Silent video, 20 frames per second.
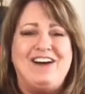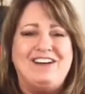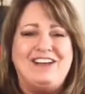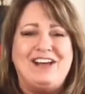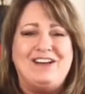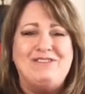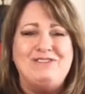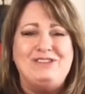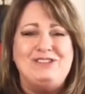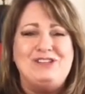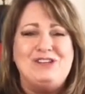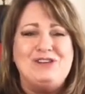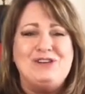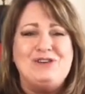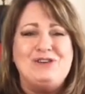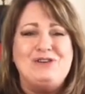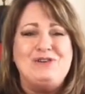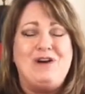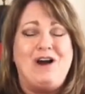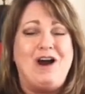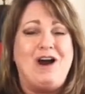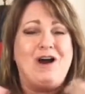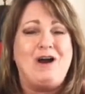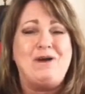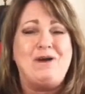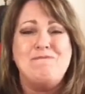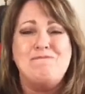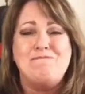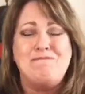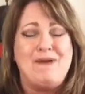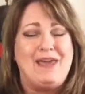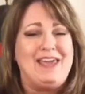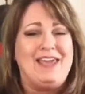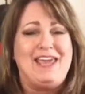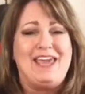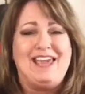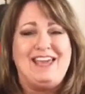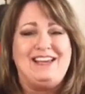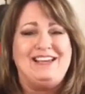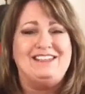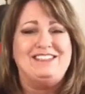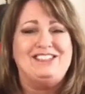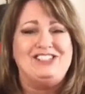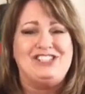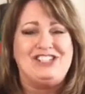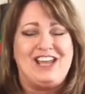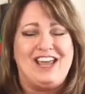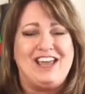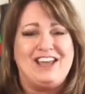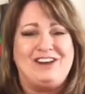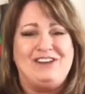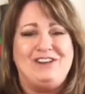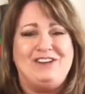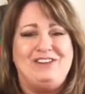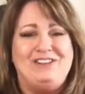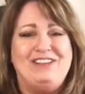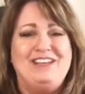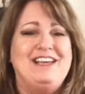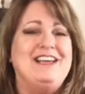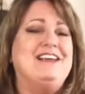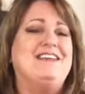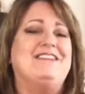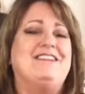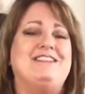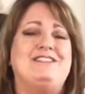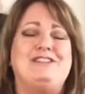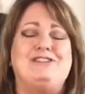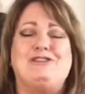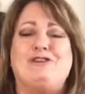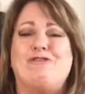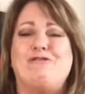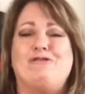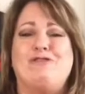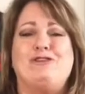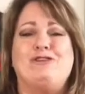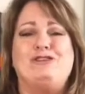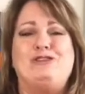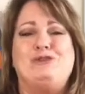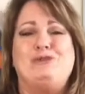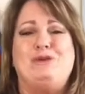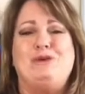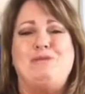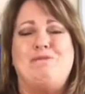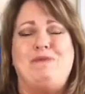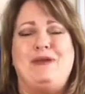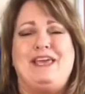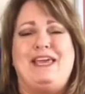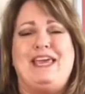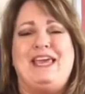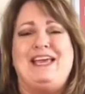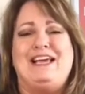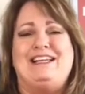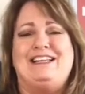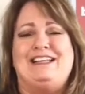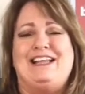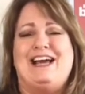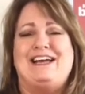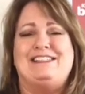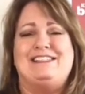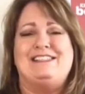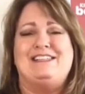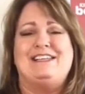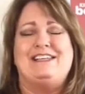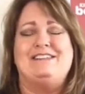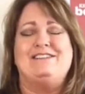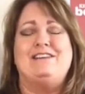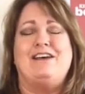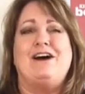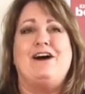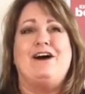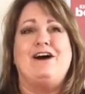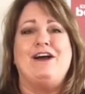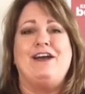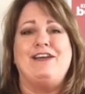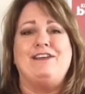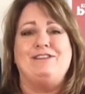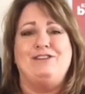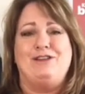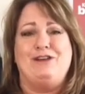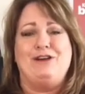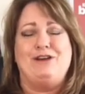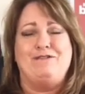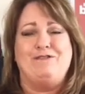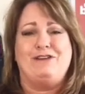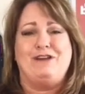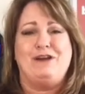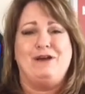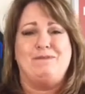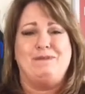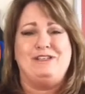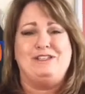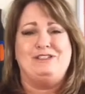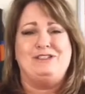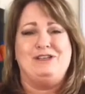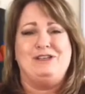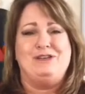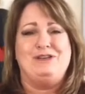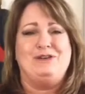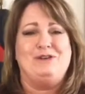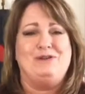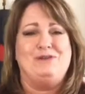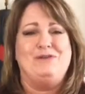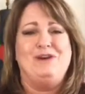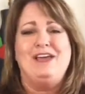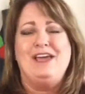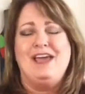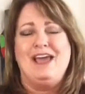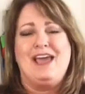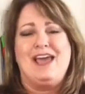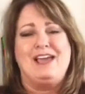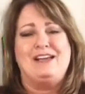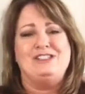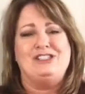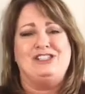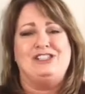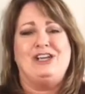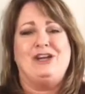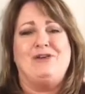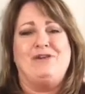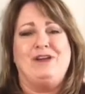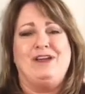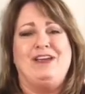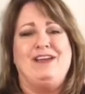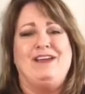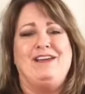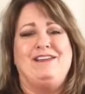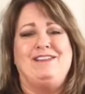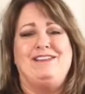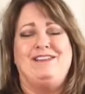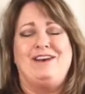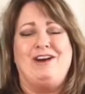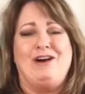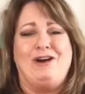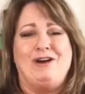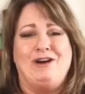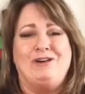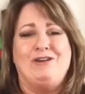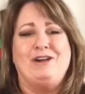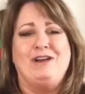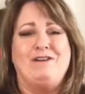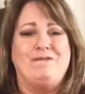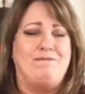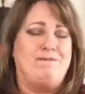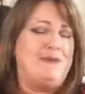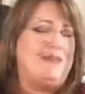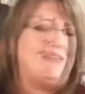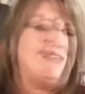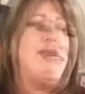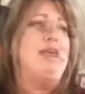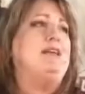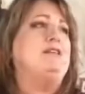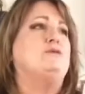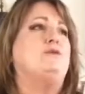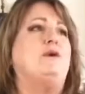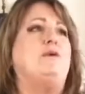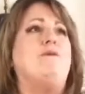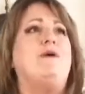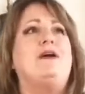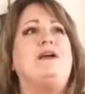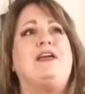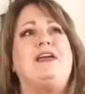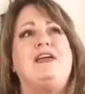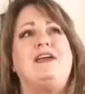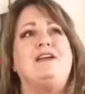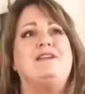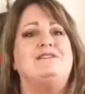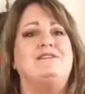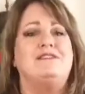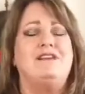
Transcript: Welcome to our baking channel. This is our virtual baking classes. I love coming to you and sharing the art of baking because we want kids